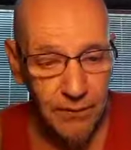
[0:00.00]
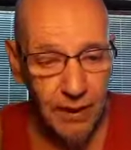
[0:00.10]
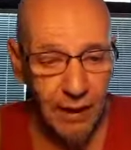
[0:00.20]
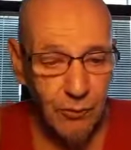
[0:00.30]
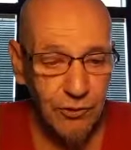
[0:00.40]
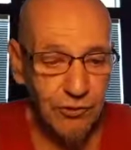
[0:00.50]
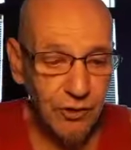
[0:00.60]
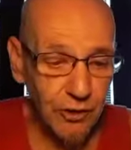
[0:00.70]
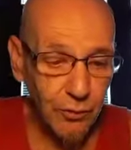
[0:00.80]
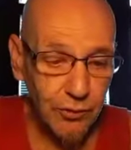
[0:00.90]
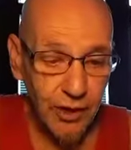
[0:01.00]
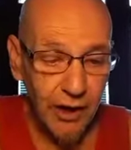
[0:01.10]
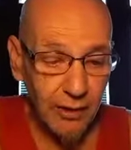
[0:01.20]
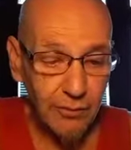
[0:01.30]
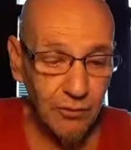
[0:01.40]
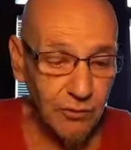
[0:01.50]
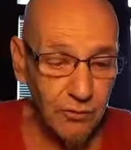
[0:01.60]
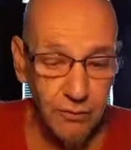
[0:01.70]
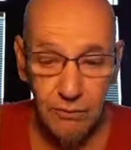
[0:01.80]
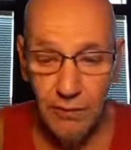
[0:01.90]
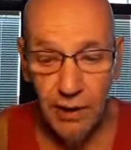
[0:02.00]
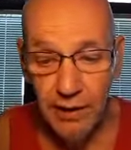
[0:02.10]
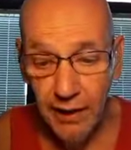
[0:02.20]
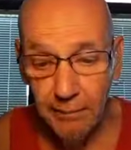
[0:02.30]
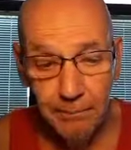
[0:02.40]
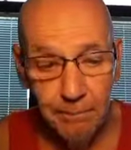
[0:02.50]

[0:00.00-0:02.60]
I would stick with cannabis and hemp.